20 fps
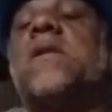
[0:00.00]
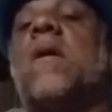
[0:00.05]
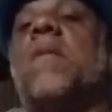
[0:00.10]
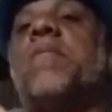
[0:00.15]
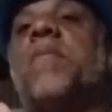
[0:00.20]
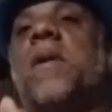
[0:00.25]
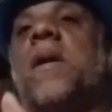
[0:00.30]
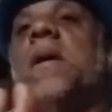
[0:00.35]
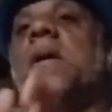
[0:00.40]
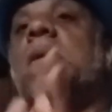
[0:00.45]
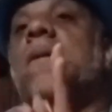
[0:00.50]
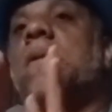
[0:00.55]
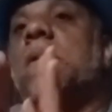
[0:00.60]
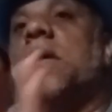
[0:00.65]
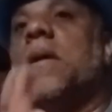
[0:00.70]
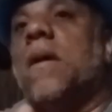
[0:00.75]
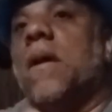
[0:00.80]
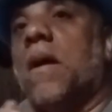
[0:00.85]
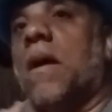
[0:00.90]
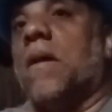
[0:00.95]
up being,
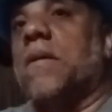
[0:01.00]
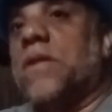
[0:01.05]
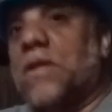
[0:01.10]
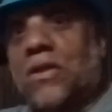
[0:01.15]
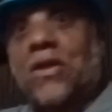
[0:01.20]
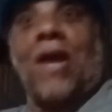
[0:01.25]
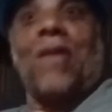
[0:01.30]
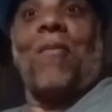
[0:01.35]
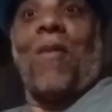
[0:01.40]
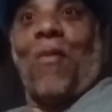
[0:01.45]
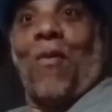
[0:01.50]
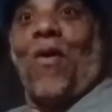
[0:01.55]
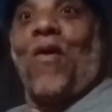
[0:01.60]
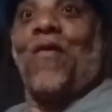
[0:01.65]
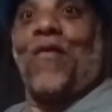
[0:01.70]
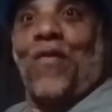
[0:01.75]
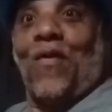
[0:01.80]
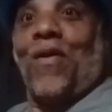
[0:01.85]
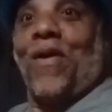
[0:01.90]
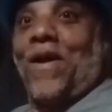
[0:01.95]
just take my word
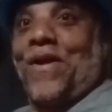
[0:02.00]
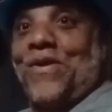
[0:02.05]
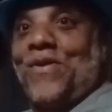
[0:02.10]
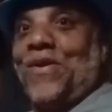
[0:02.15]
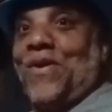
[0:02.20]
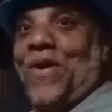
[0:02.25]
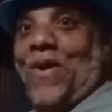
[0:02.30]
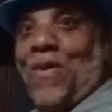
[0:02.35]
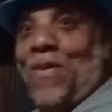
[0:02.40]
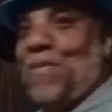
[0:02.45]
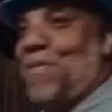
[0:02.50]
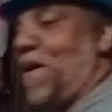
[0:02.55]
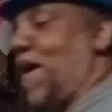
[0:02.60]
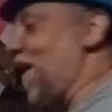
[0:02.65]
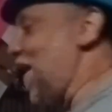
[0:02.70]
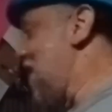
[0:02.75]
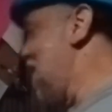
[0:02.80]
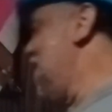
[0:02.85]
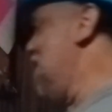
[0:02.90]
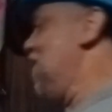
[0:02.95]
for it, do your own
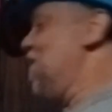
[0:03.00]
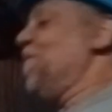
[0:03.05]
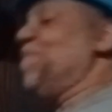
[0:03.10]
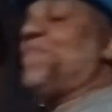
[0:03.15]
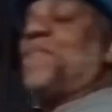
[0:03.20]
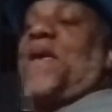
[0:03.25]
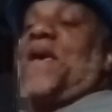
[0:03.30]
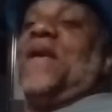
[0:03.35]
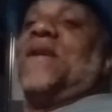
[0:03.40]
math.